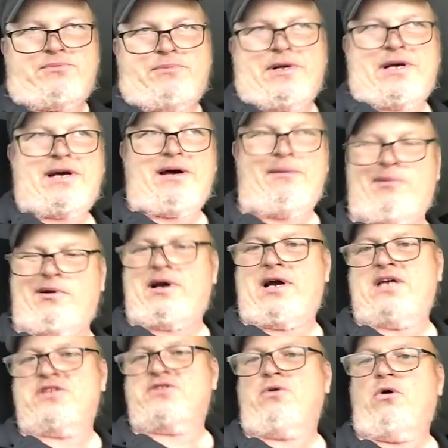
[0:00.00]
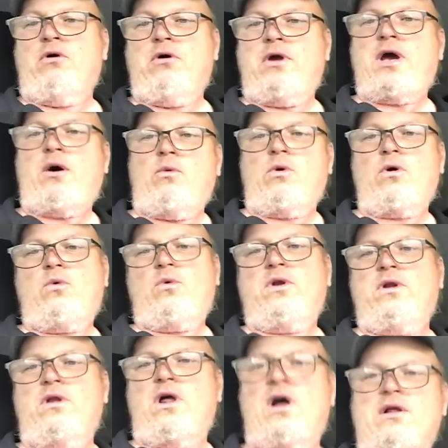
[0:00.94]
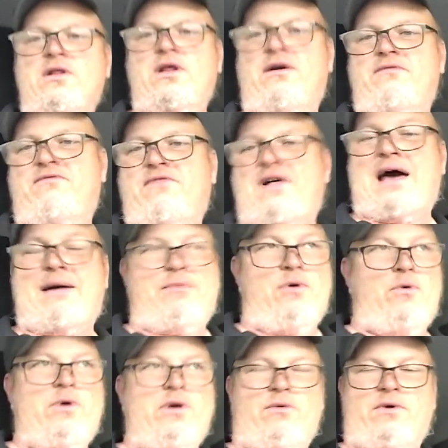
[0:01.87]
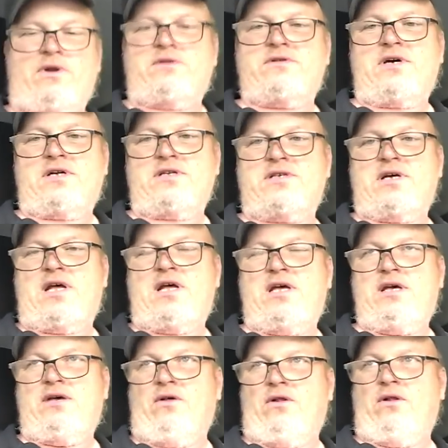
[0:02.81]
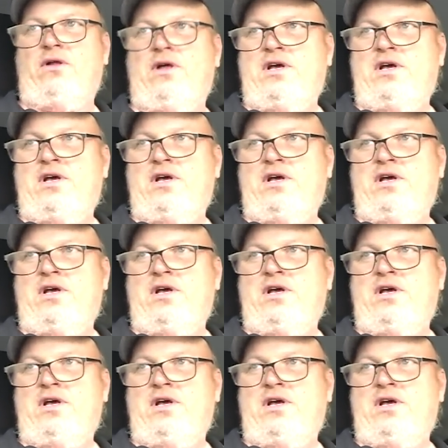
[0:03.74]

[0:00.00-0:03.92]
but a couple guys, oh yeah, we're going to log that flat, but we don't want to touch that hill.